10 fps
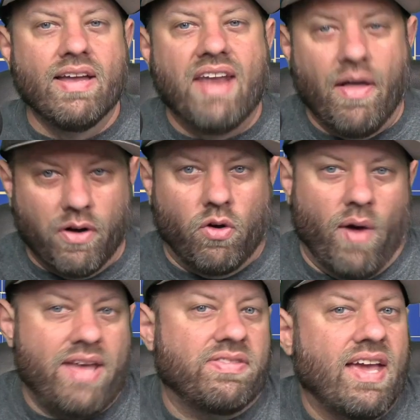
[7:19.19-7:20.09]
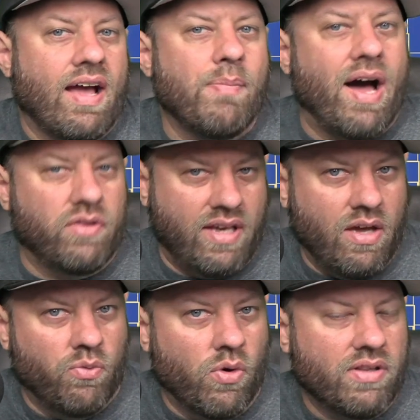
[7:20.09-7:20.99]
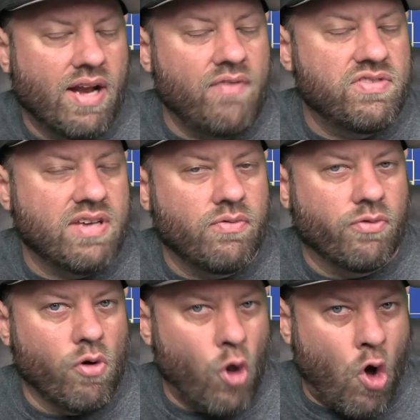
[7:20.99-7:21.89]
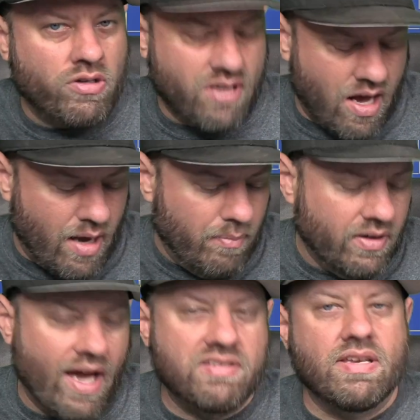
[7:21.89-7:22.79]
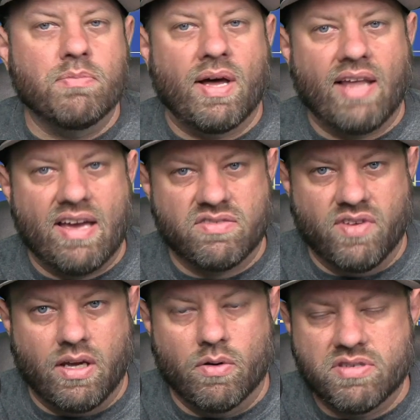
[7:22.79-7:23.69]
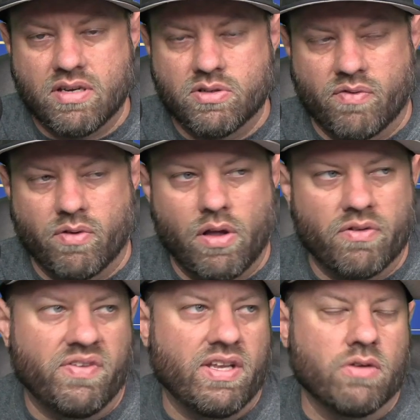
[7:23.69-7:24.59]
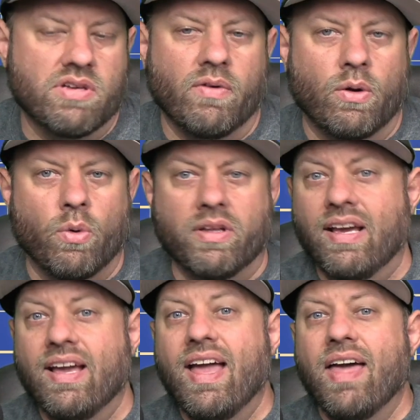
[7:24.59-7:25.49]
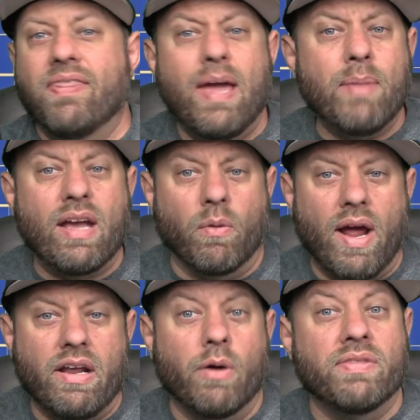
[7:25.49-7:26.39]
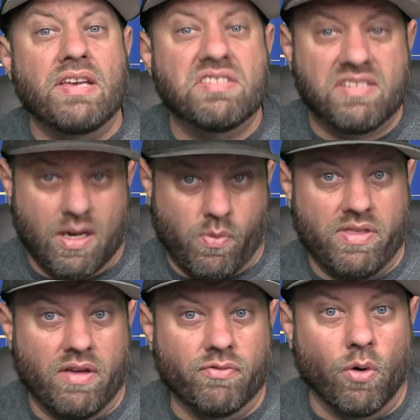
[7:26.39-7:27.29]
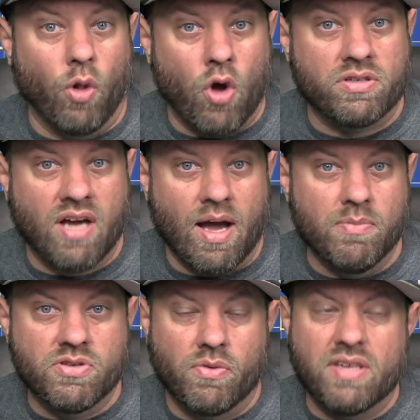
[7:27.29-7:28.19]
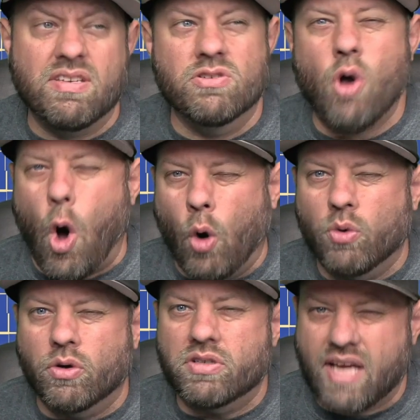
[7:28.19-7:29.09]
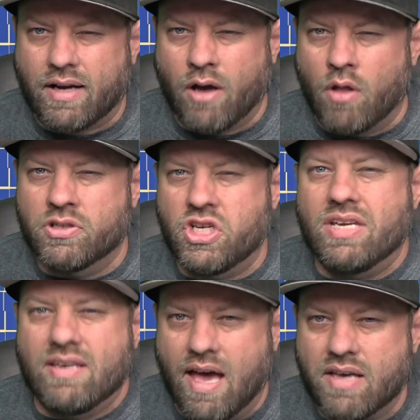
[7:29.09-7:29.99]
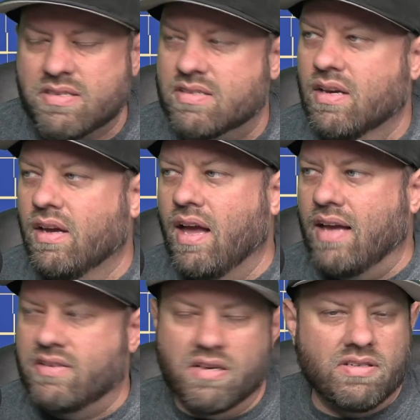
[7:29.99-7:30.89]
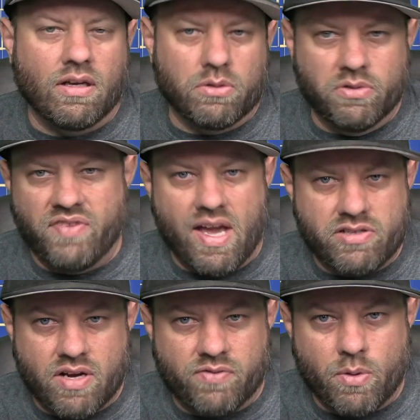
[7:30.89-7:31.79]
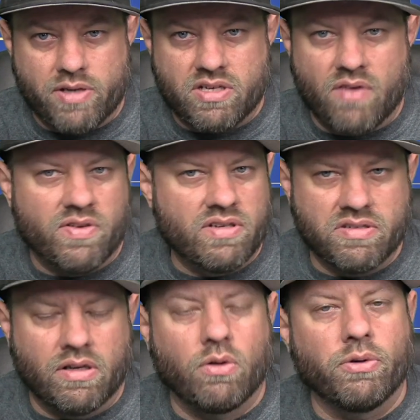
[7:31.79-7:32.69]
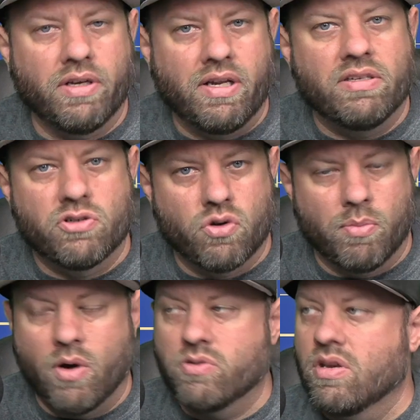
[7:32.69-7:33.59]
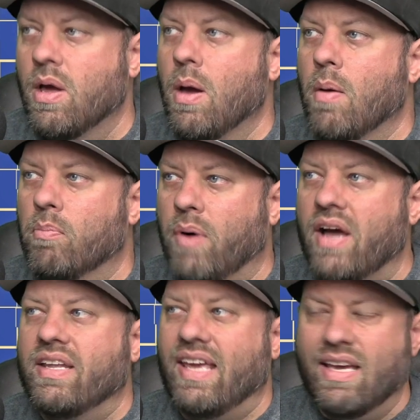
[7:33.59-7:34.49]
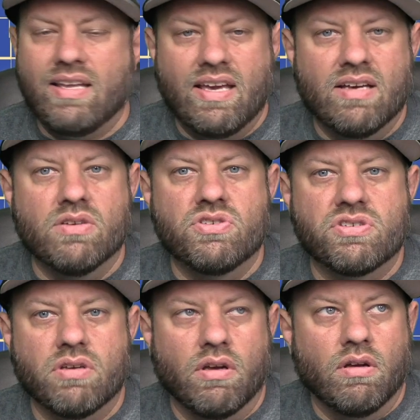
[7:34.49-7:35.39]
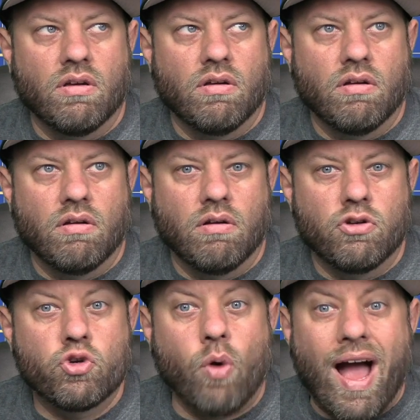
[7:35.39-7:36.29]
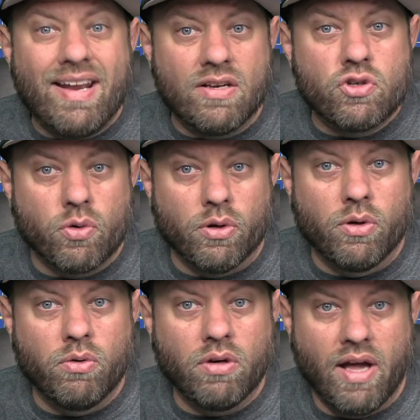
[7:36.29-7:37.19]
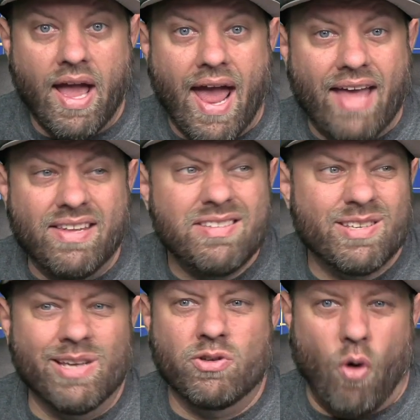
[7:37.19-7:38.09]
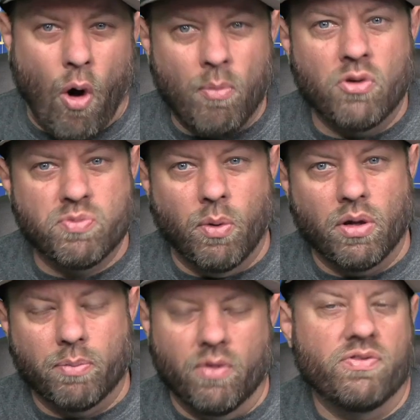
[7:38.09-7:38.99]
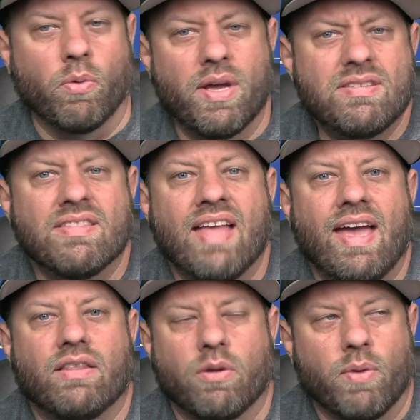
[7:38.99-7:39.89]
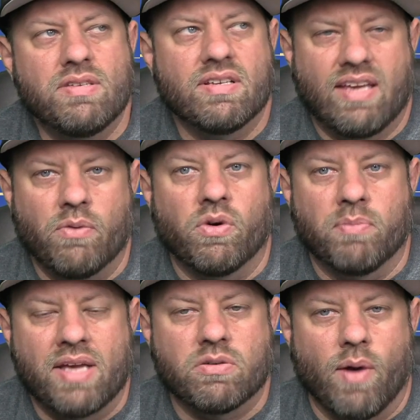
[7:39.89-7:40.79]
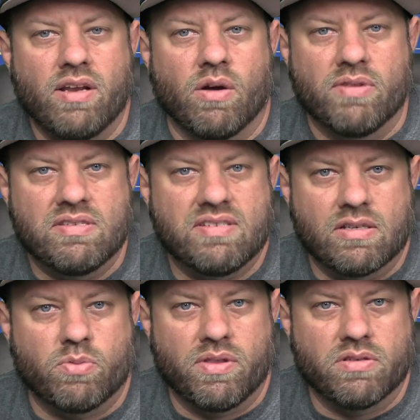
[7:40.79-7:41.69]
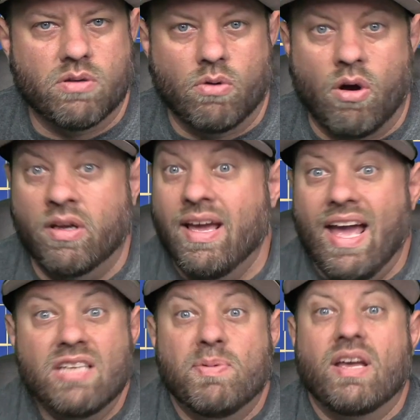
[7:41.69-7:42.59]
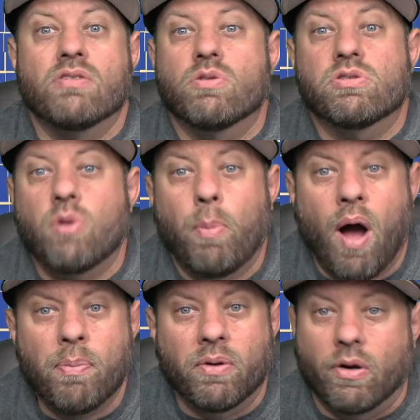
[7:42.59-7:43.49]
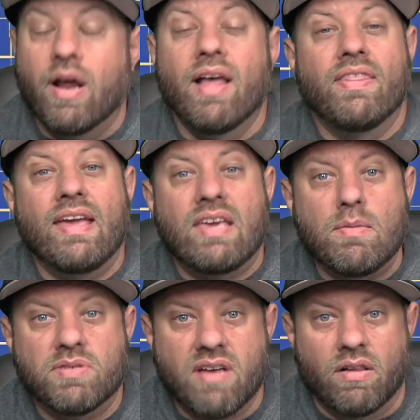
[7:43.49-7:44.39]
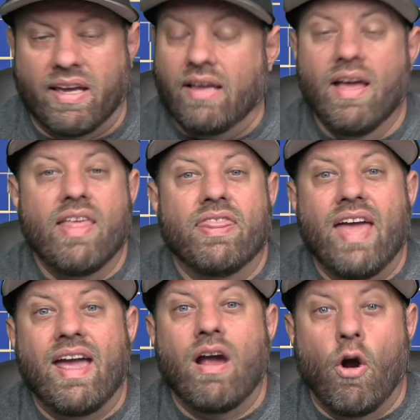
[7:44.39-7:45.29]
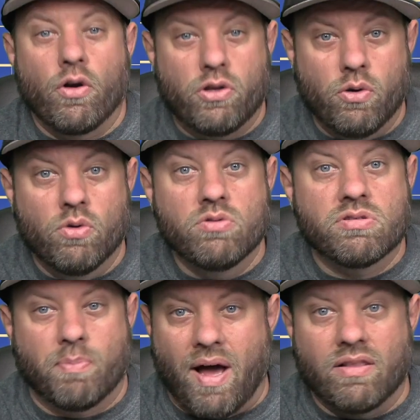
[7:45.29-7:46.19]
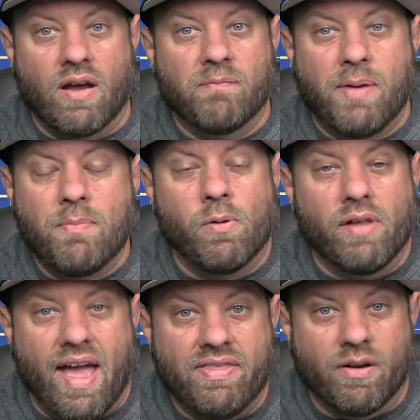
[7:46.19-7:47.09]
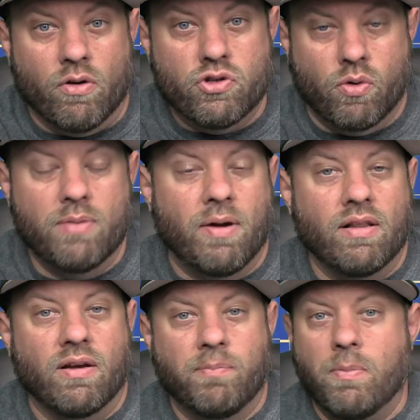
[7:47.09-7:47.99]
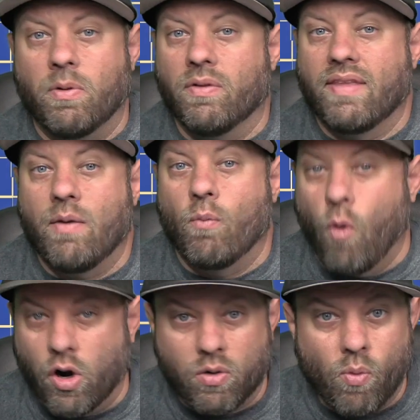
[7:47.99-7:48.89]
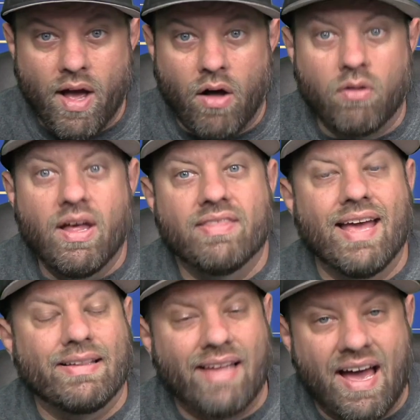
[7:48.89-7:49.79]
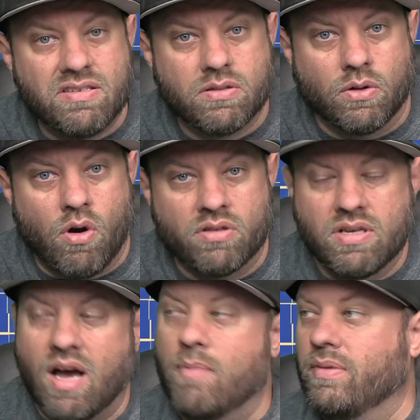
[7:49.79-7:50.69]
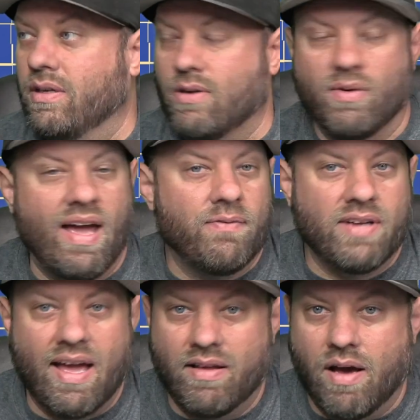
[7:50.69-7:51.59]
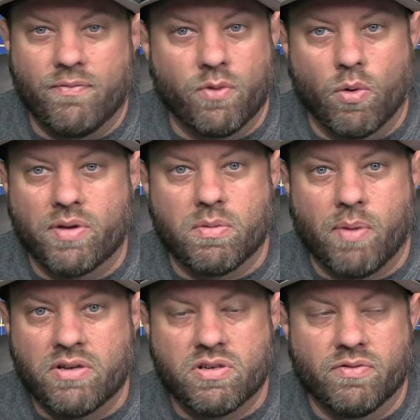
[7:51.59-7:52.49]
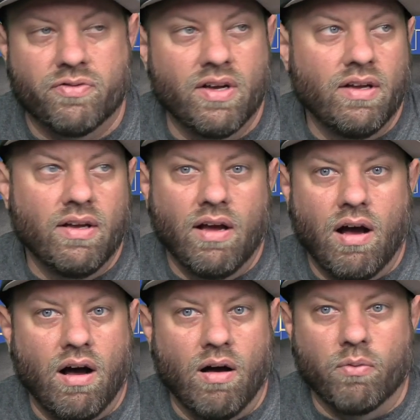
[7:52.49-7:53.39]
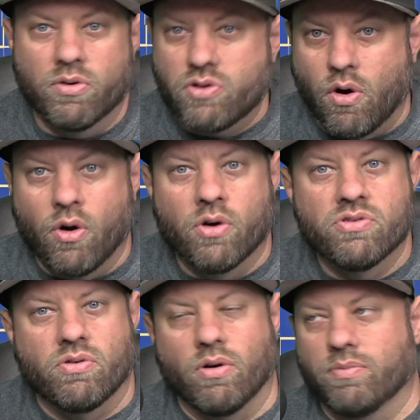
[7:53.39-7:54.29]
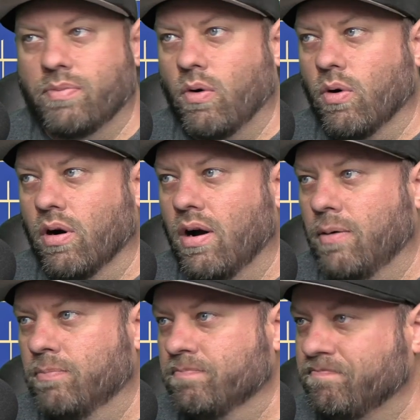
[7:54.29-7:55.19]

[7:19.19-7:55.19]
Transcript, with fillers: Now, the great thing about Kenwood that I've said for a long time, I said in my last video, I said in several other videos I recorded, they make a radio and they stick with it for a long time. So this is older technology. Yes, it doesn't include VHF, UHF, it doesn't include any digital modes, but it is tried and true and these things are almost bulletproof. The reason they the reason Kenwood makes a radio and then sticks with it so long is because they're so popular. They keep selling. They are used by a lot of people and they're enjoyed by a lot of people. They work well. They last a long time. You don't have to ha- uh, fool with a bunch of uh, returns or or um,